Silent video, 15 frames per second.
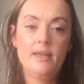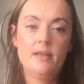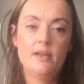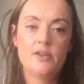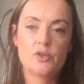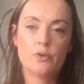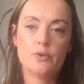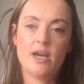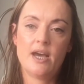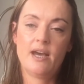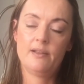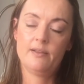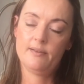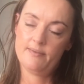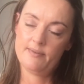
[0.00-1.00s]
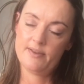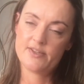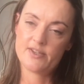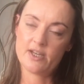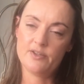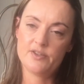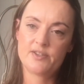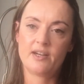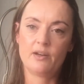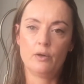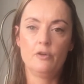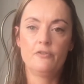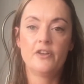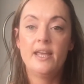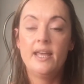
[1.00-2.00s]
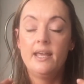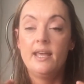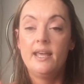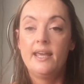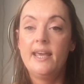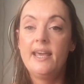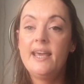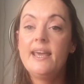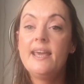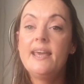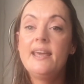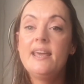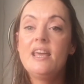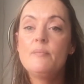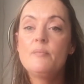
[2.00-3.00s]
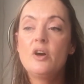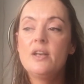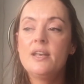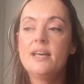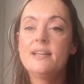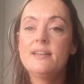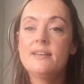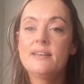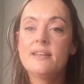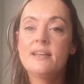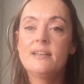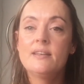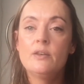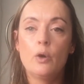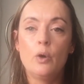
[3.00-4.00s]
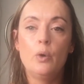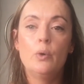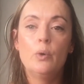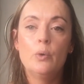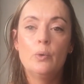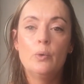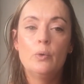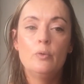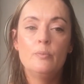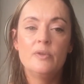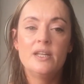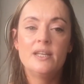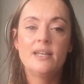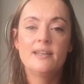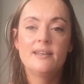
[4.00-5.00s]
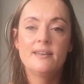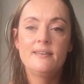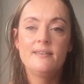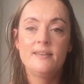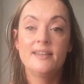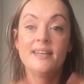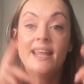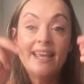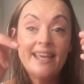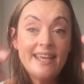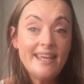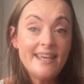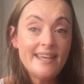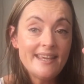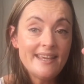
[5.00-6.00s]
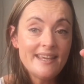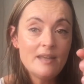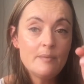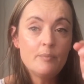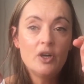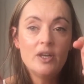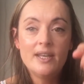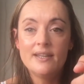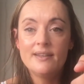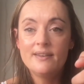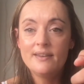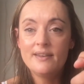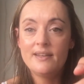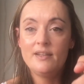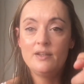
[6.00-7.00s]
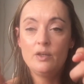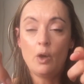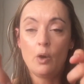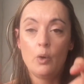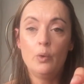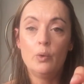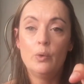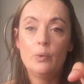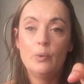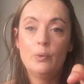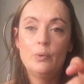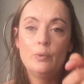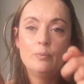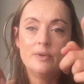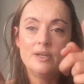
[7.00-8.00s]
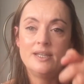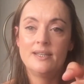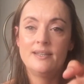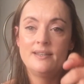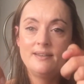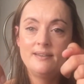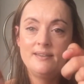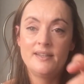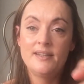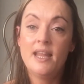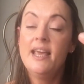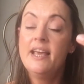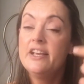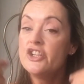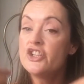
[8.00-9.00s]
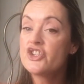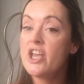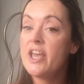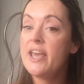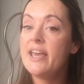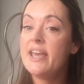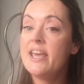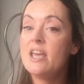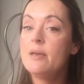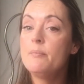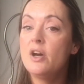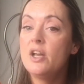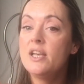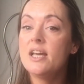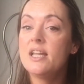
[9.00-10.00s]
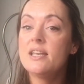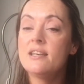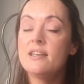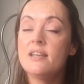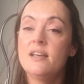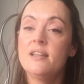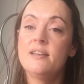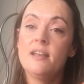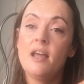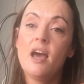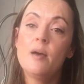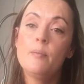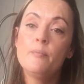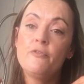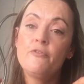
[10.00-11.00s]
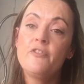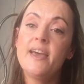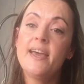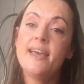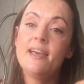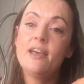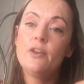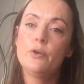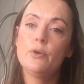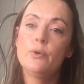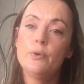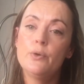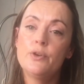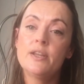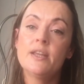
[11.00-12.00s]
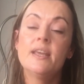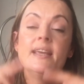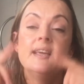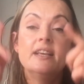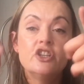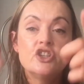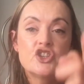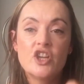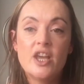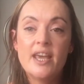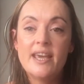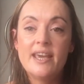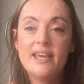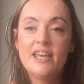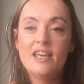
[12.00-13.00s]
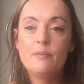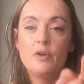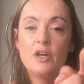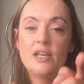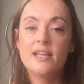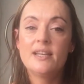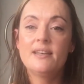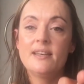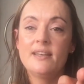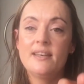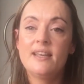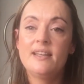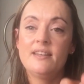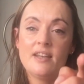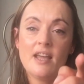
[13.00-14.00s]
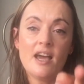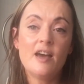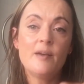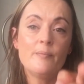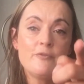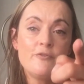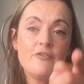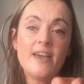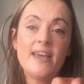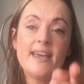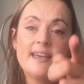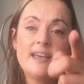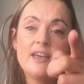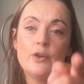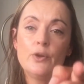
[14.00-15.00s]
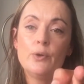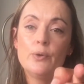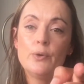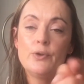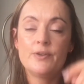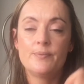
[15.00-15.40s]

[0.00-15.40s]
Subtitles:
So I'll start off. He molannan ho molannan. He molannan ho molannan. She molannan am ferud. She molannan am ferud.